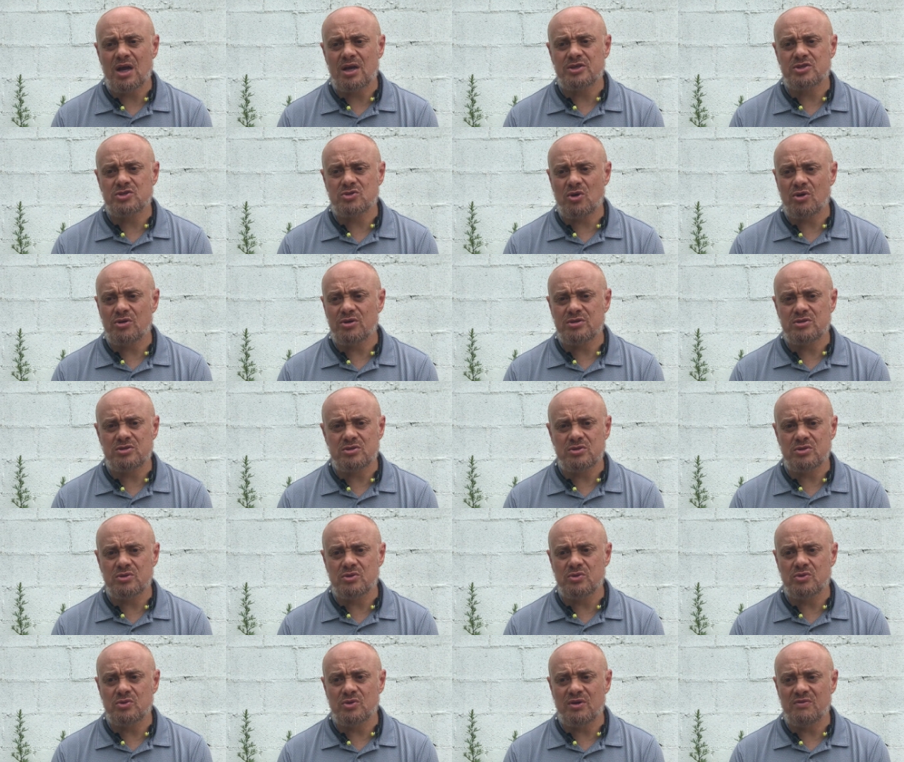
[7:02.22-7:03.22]
I started
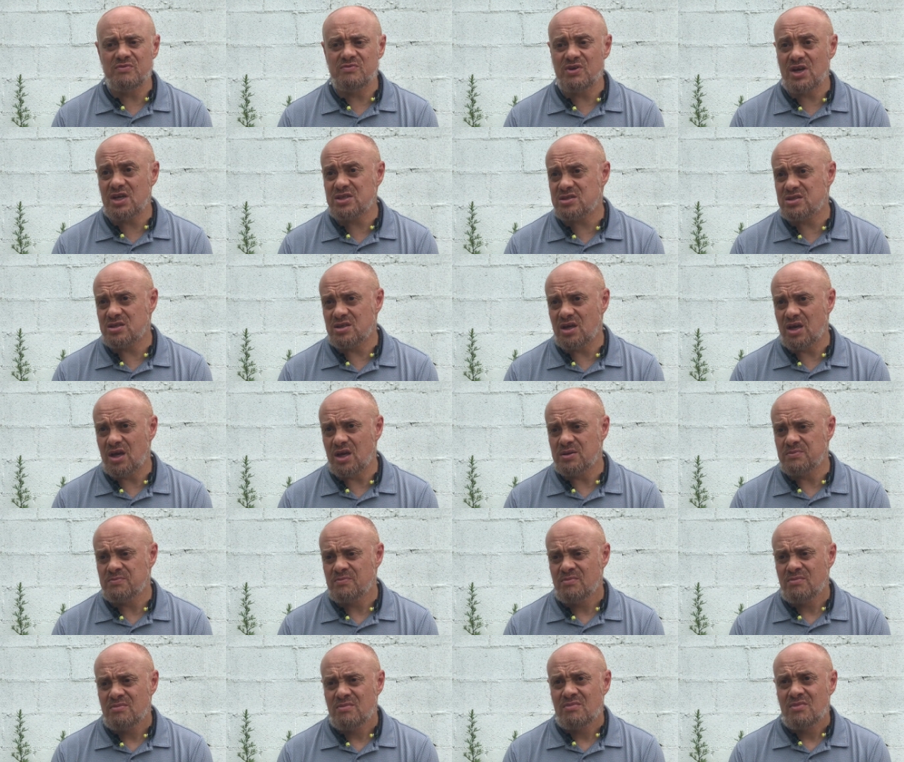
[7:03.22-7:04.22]
to investigate,
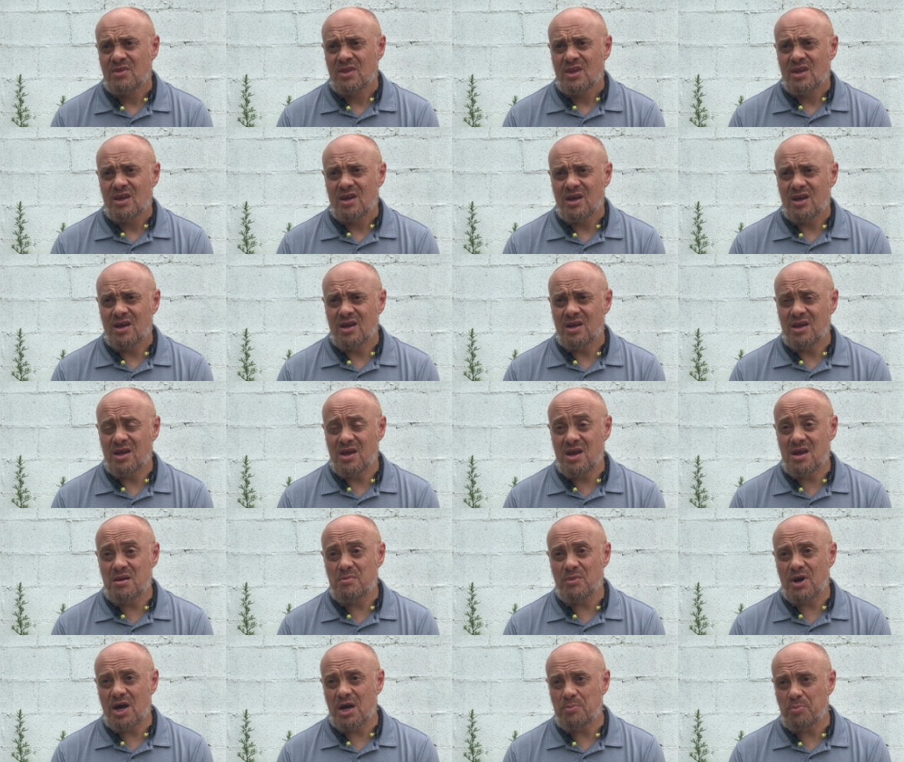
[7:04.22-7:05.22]
and
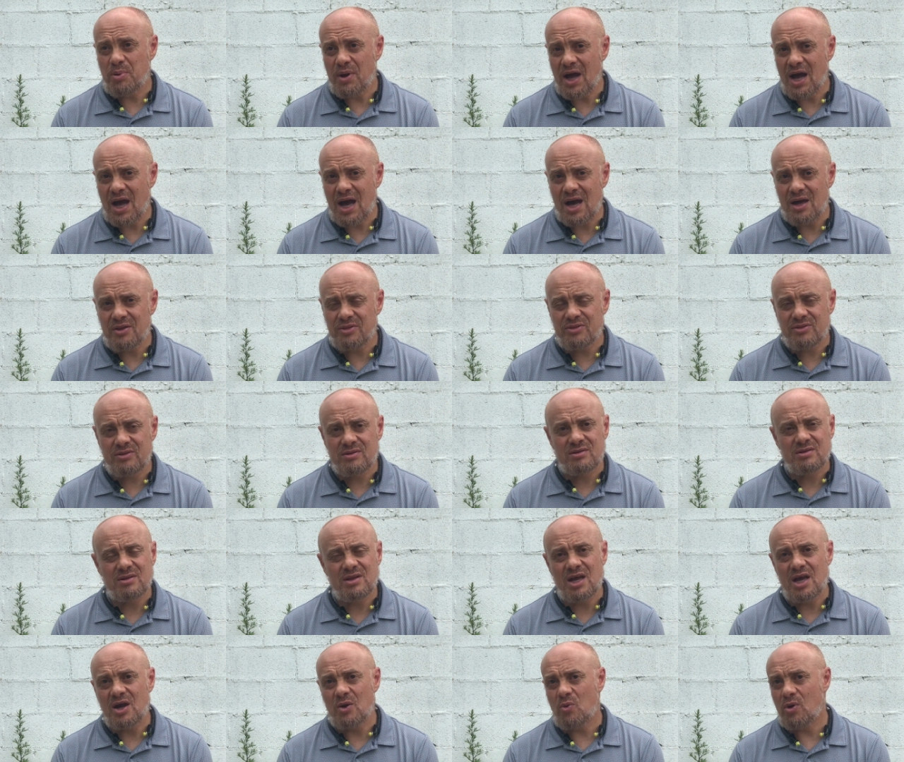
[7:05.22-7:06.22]
in my path,
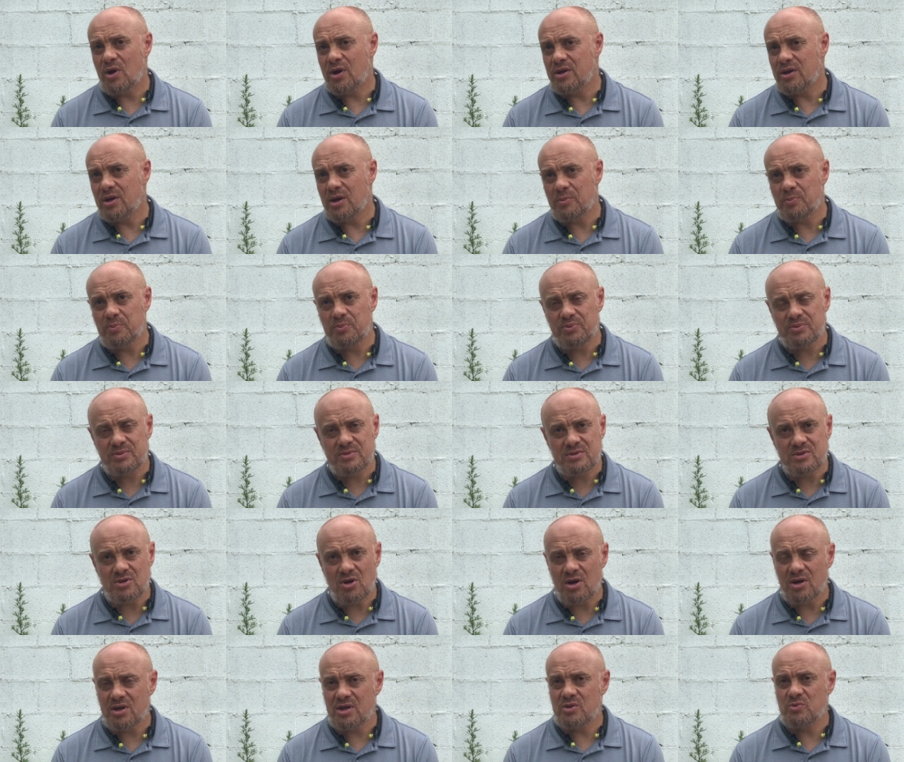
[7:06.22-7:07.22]
I wind up
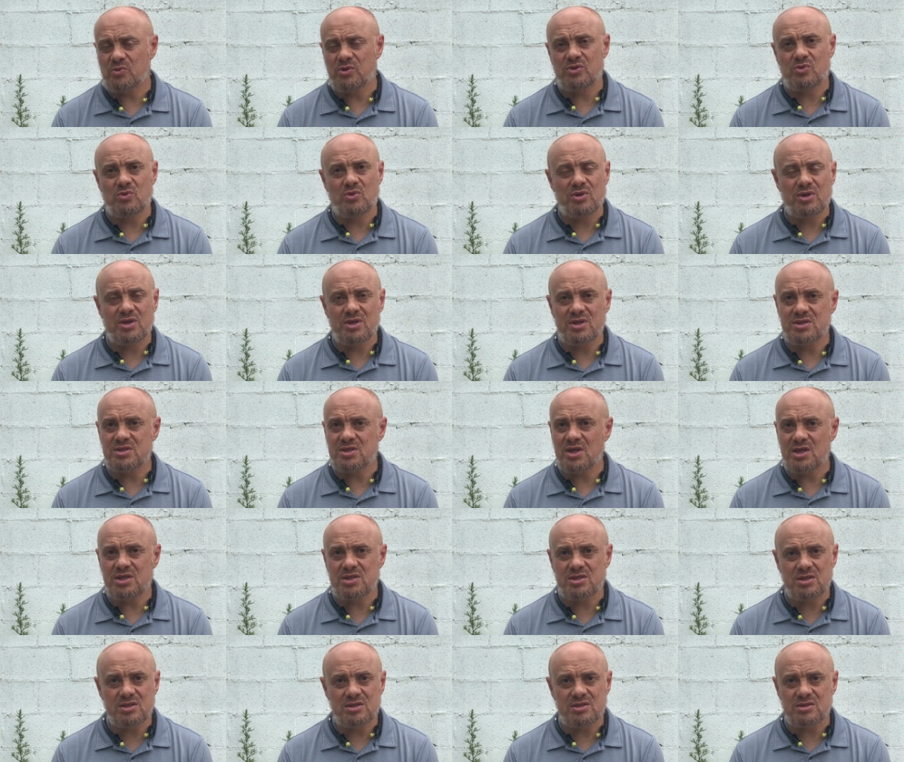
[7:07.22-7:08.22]
talking with
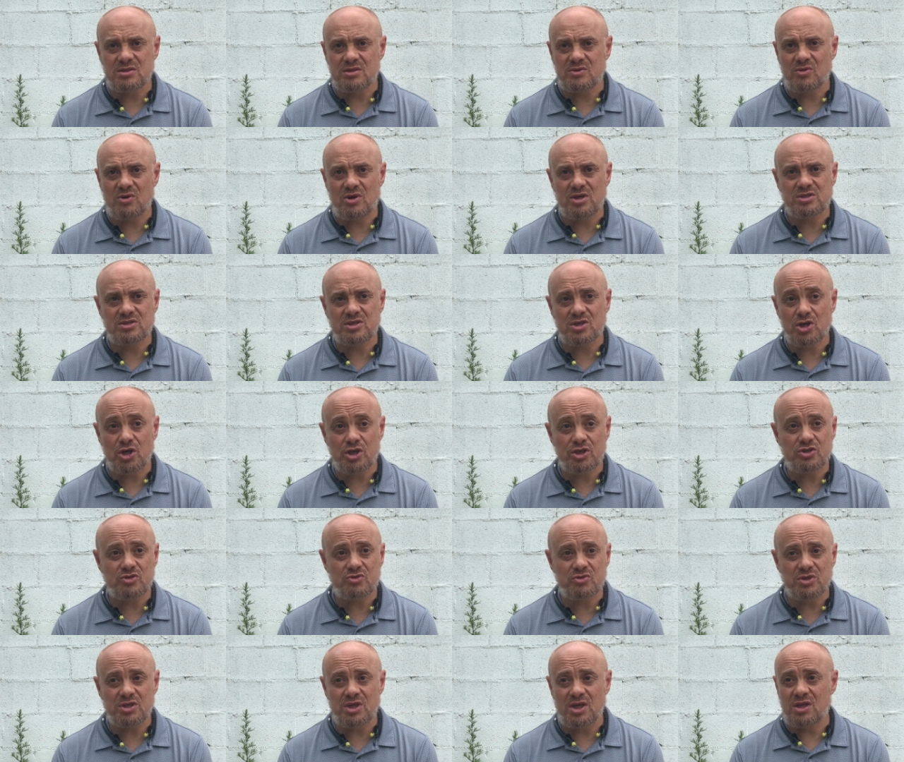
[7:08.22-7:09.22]
organizations across the
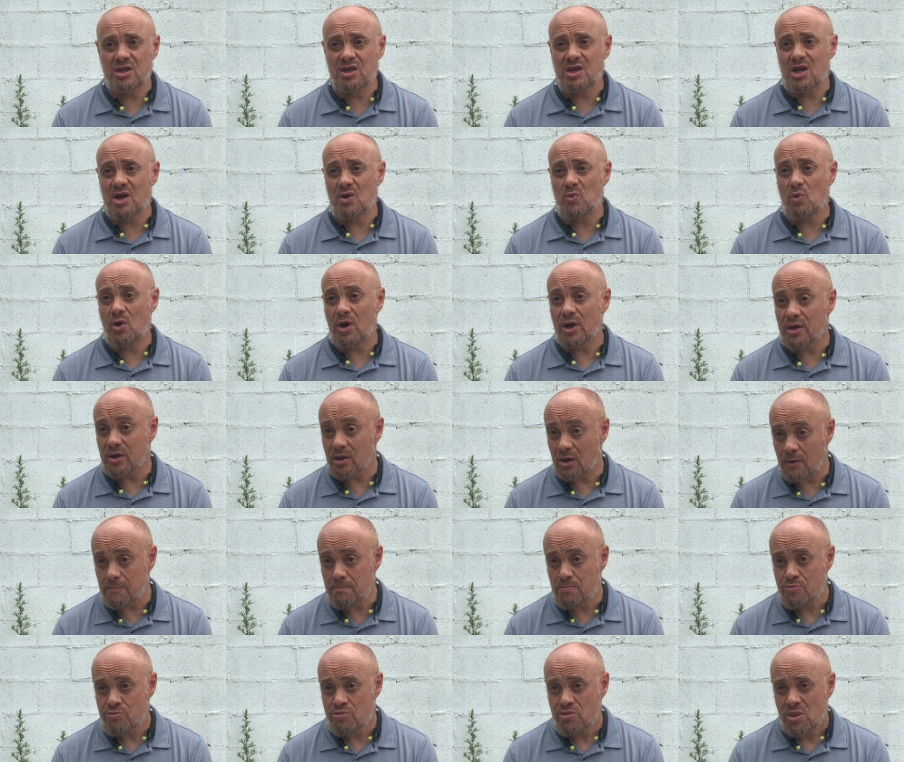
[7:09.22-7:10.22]
country, and then I wind
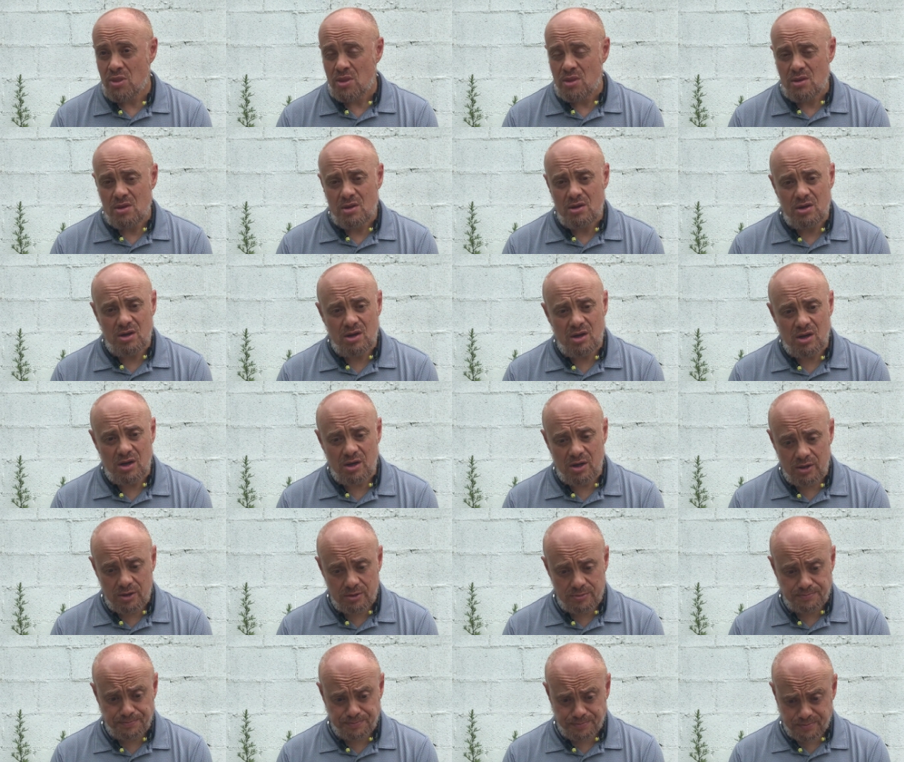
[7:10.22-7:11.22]
up
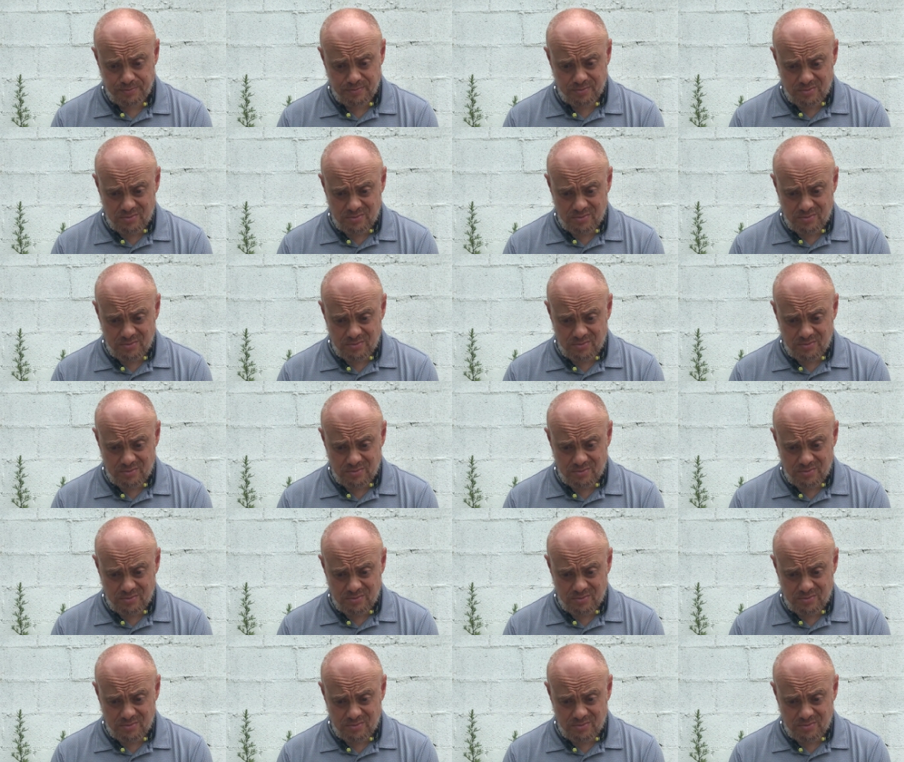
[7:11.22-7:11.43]
um,